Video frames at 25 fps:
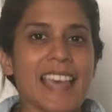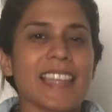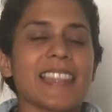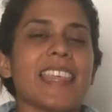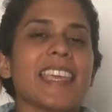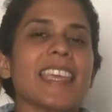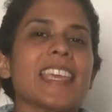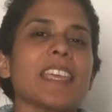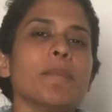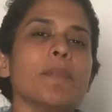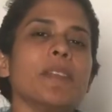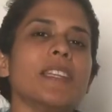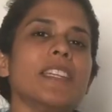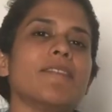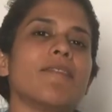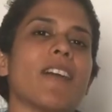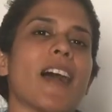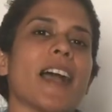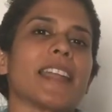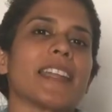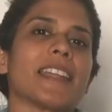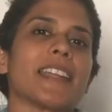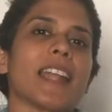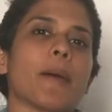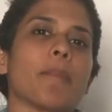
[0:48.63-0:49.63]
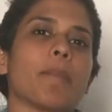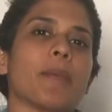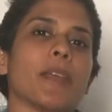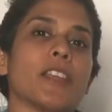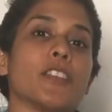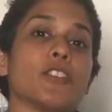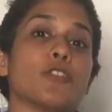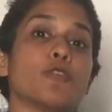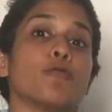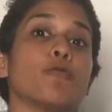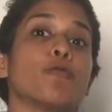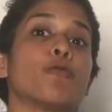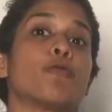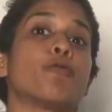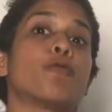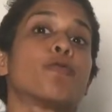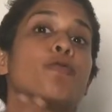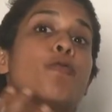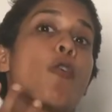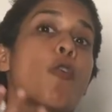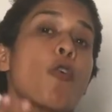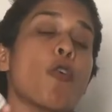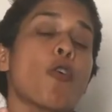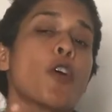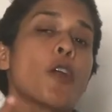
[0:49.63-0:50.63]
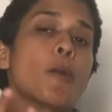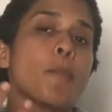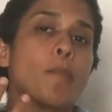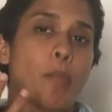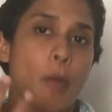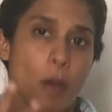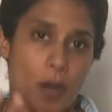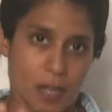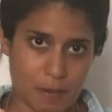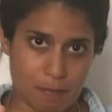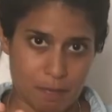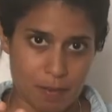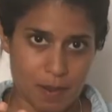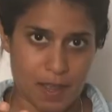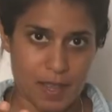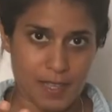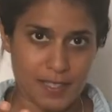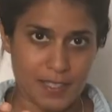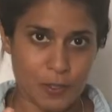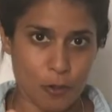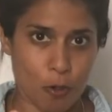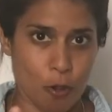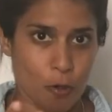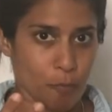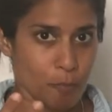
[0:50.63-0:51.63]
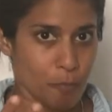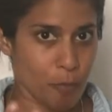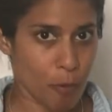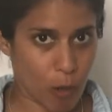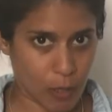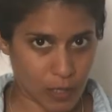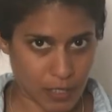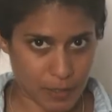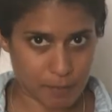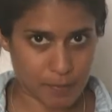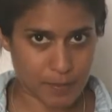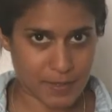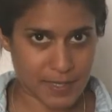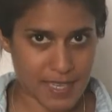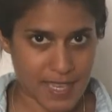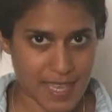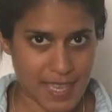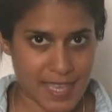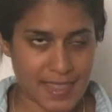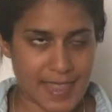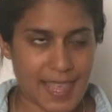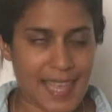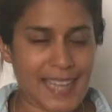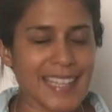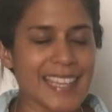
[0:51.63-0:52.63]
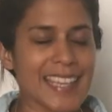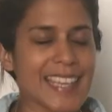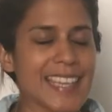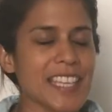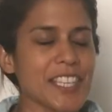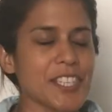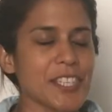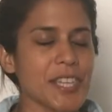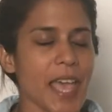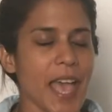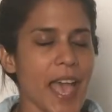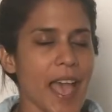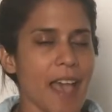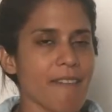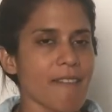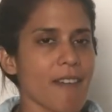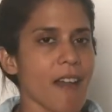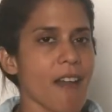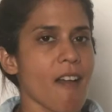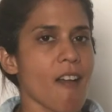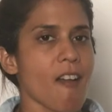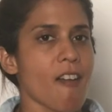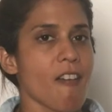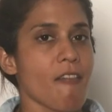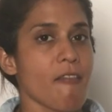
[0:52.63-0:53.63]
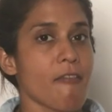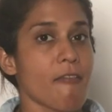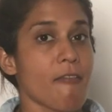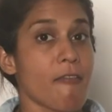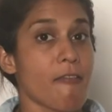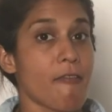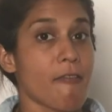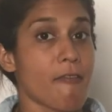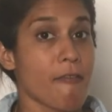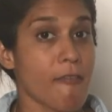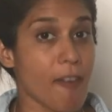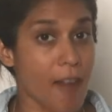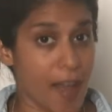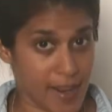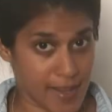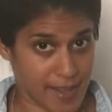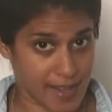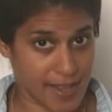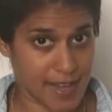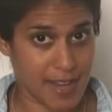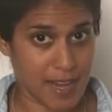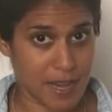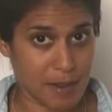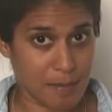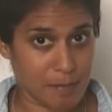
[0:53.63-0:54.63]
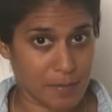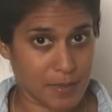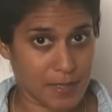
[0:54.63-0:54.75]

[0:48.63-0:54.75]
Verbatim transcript: They can be divided up into four body parts or polyps that each have fun names.